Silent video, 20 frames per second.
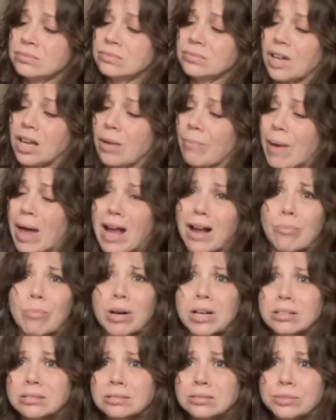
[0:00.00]
like, a bag of
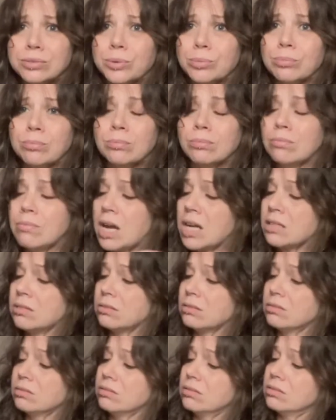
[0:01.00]
buttons from
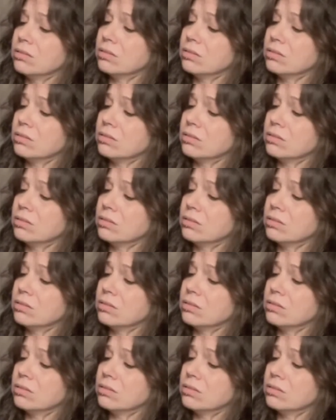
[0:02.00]
Michael's.